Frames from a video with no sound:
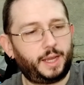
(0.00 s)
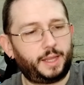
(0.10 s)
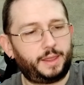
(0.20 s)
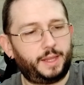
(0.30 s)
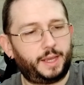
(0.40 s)

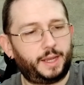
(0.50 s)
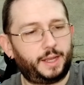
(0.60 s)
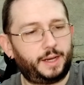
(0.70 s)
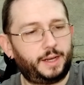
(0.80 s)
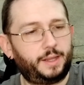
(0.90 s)
And
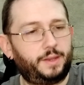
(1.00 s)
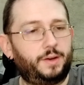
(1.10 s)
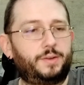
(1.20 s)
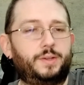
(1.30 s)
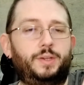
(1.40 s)
then
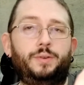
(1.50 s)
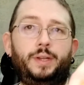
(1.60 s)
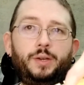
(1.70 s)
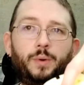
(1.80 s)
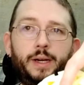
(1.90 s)
there's the two
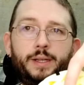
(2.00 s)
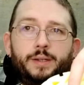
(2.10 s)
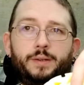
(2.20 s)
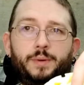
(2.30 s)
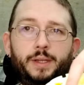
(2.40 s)

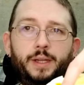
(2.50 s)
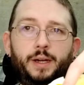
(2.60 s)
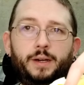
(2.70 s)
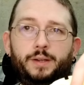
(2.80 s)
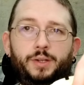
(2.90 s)
D20s right
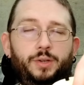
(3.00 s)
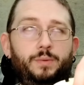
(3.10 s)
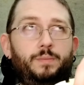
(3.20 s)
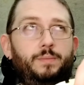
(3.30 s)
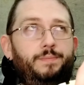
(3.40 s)
there, or the two